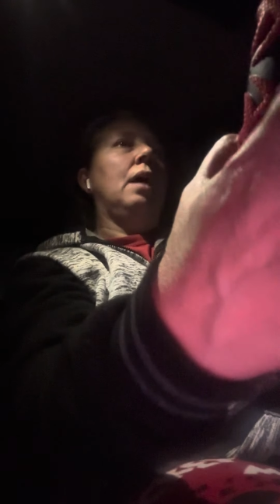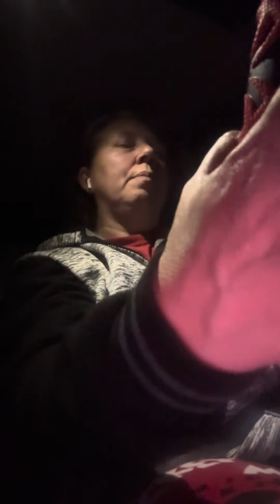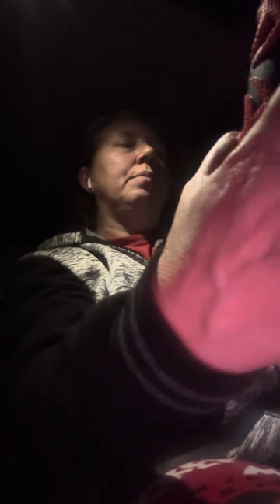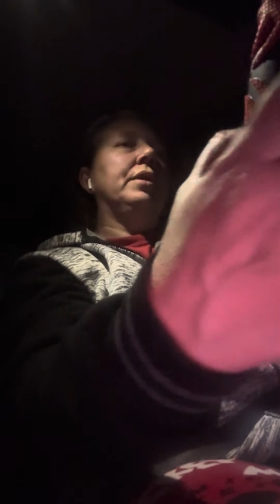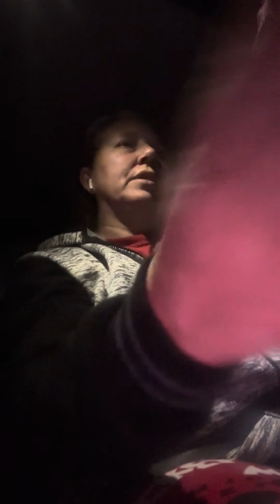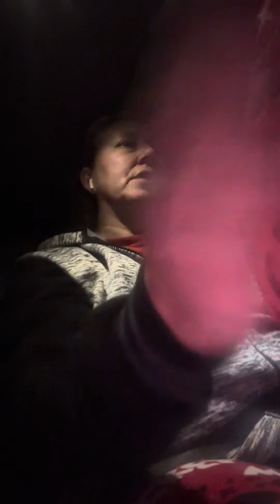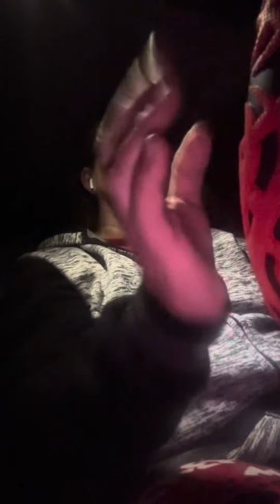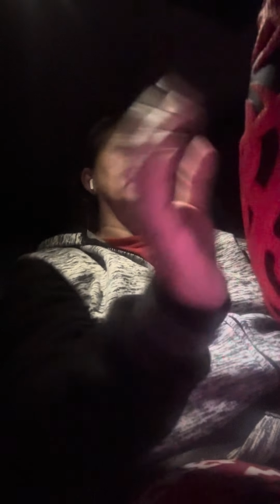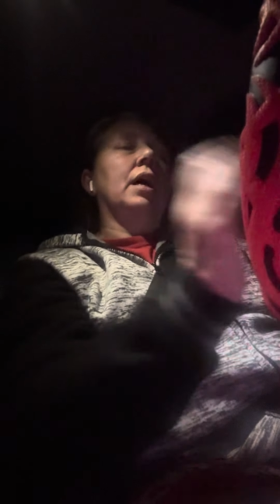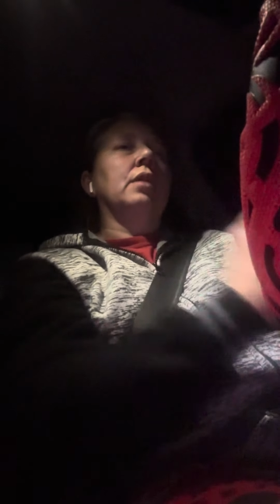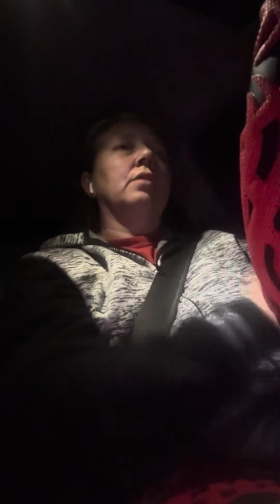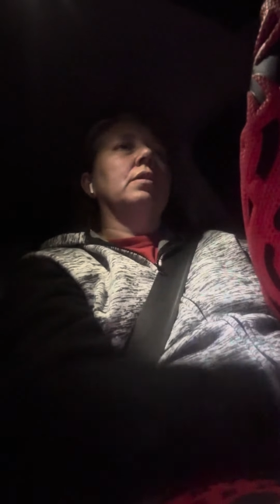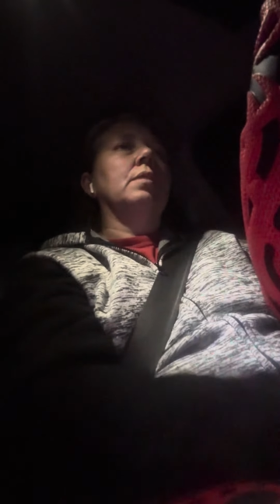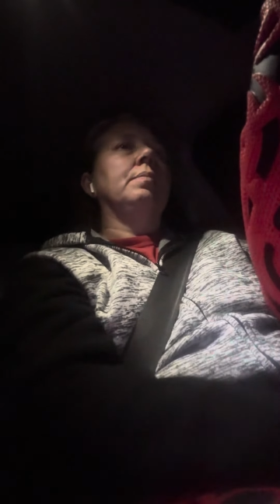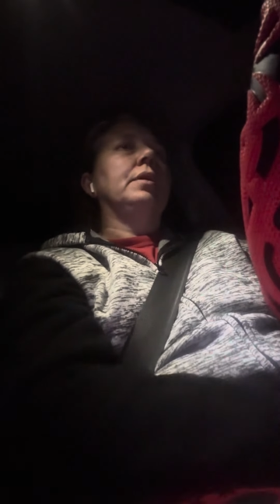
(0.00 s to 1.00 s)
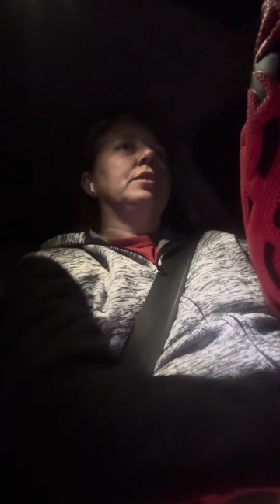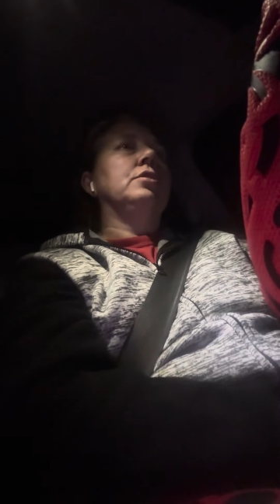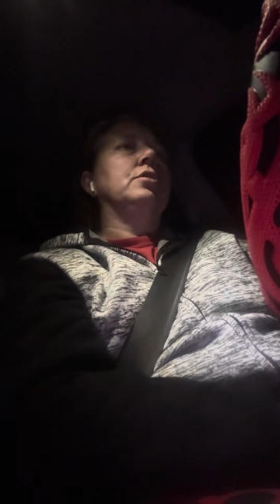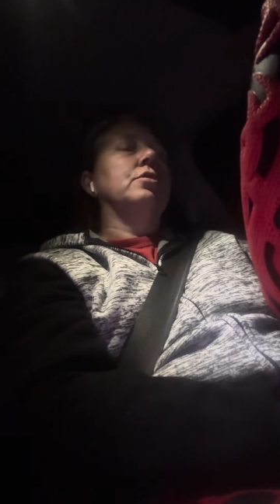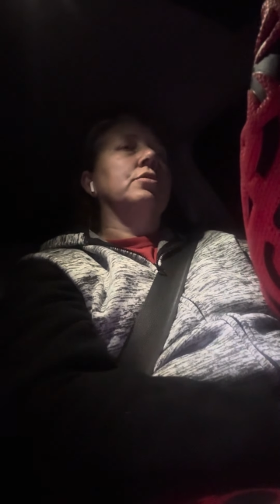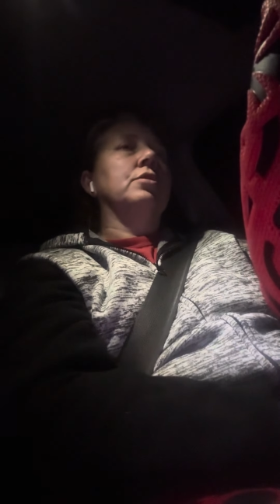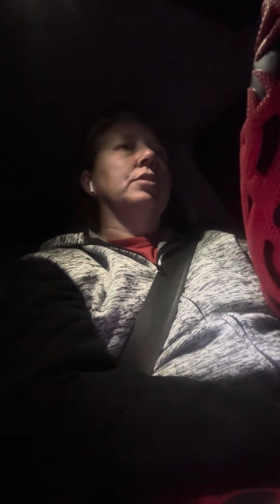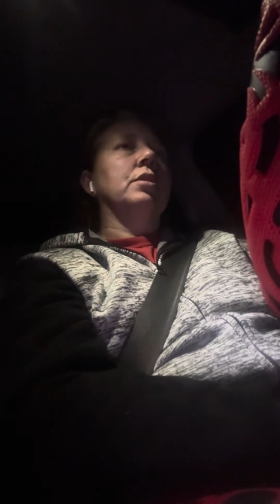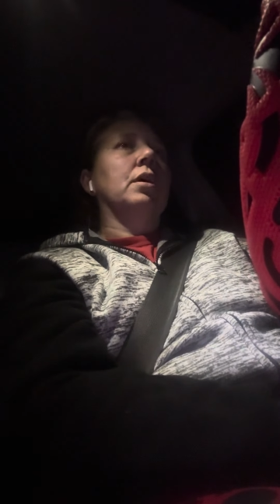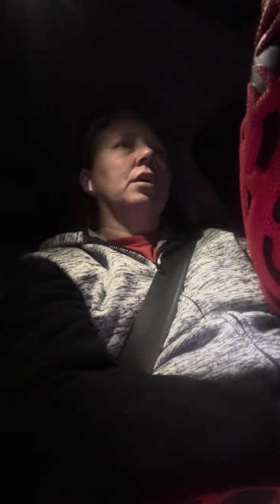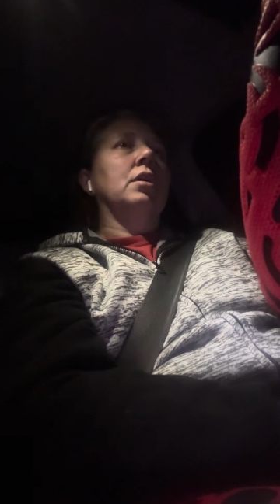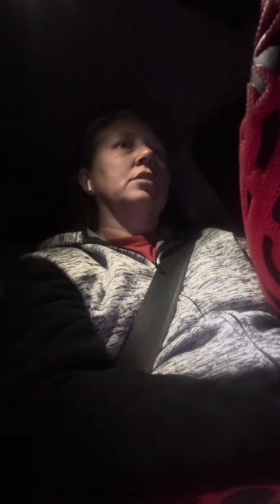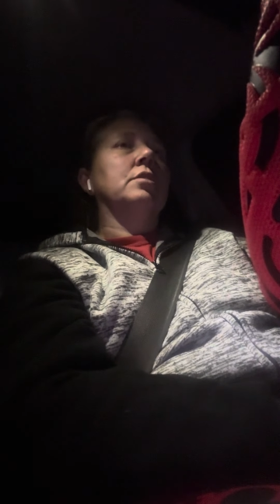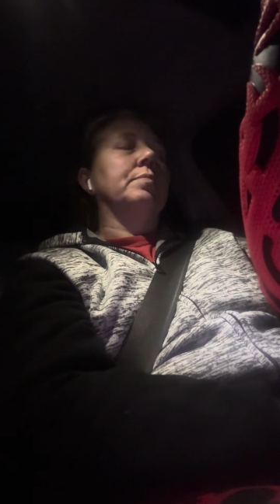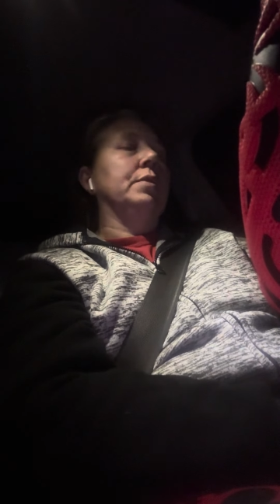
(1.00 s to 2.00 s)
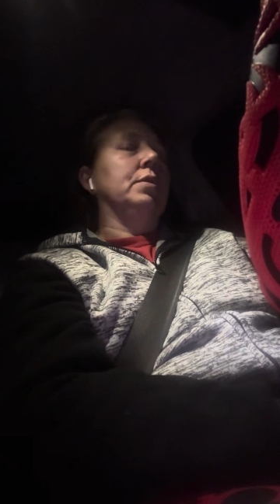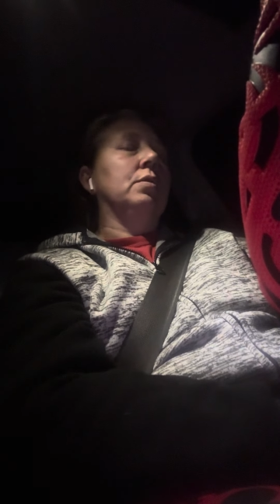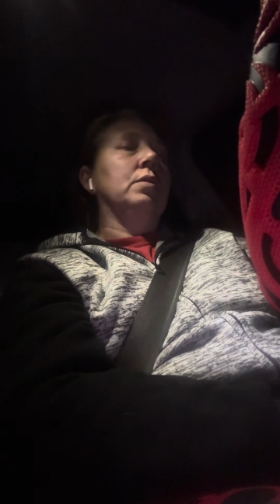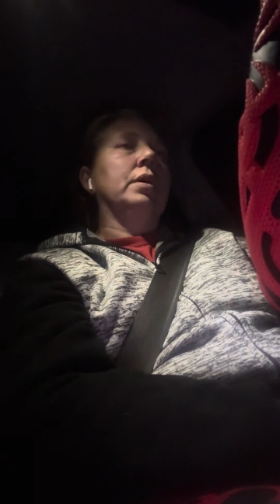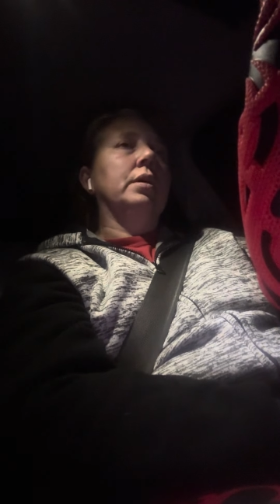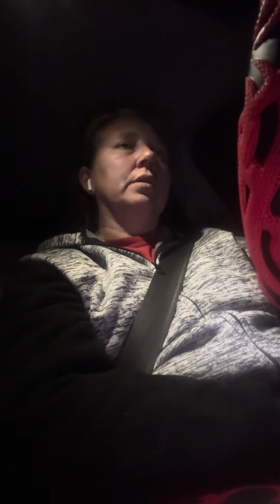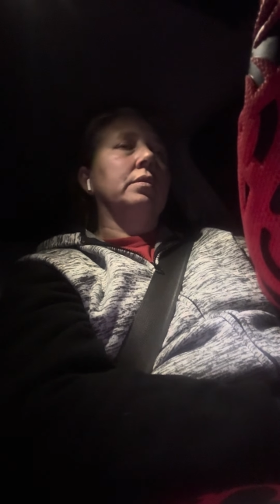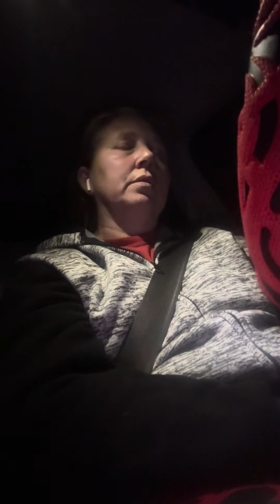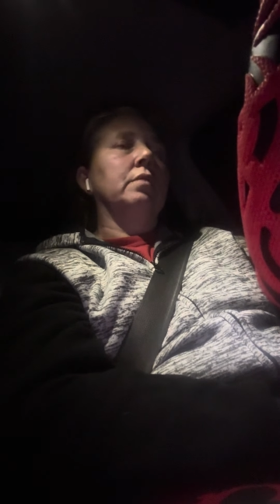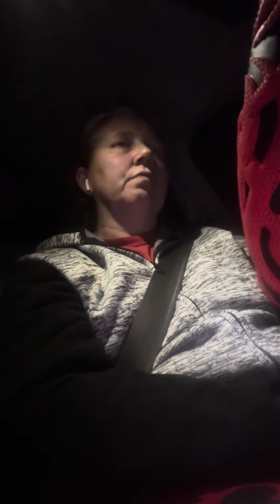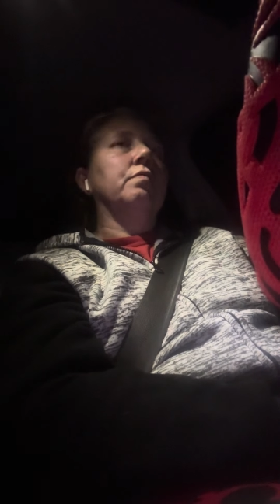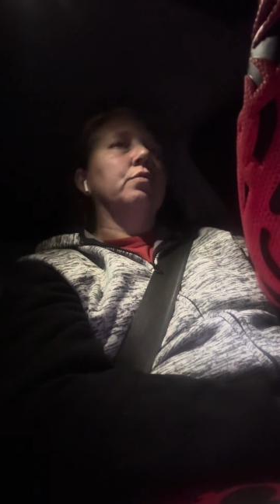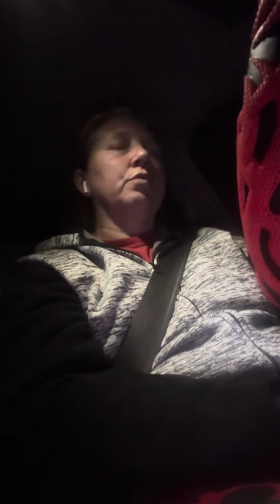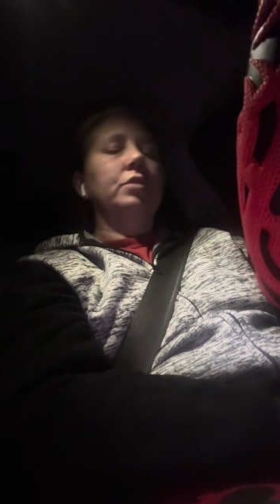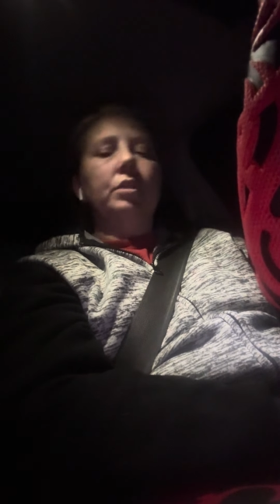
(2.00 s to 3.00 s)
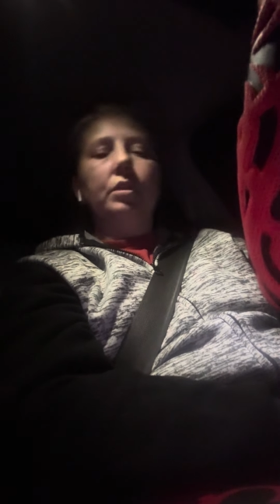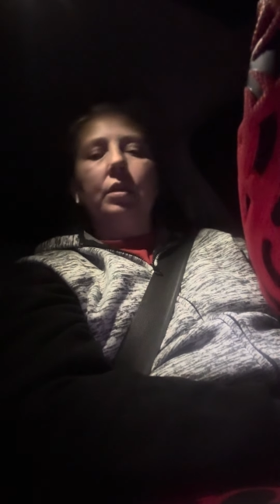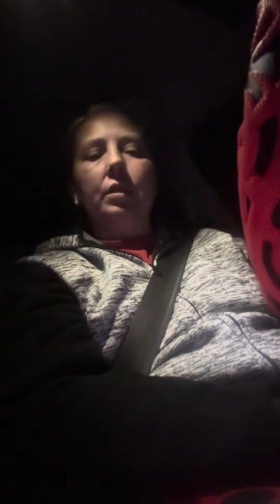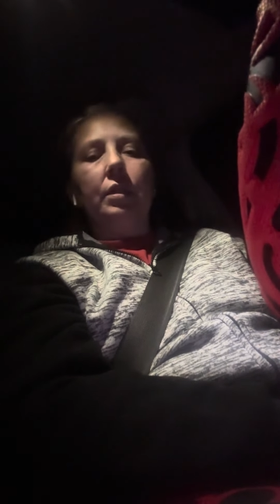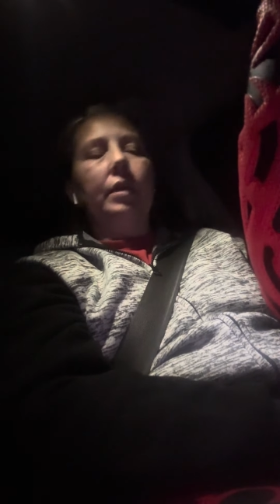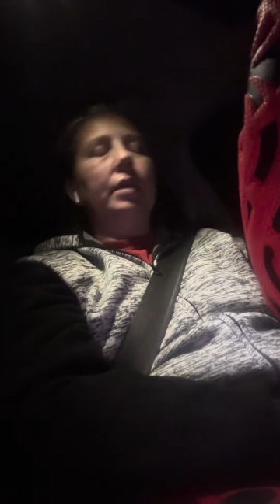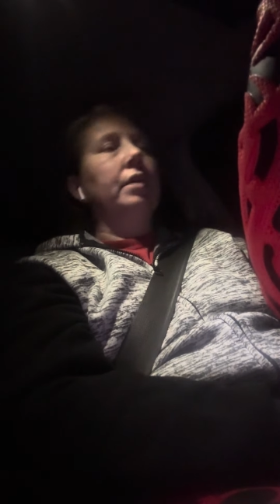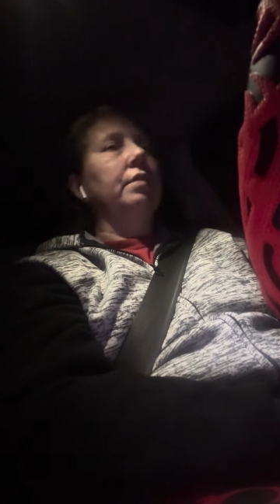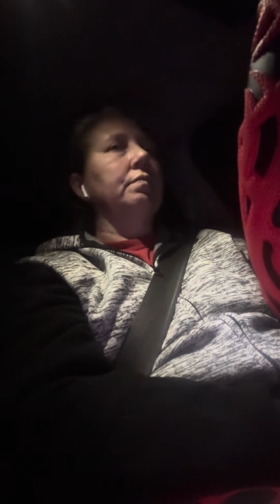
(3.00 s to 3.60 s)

I picked Skylar up. I took her to the hospital, and unfortunately,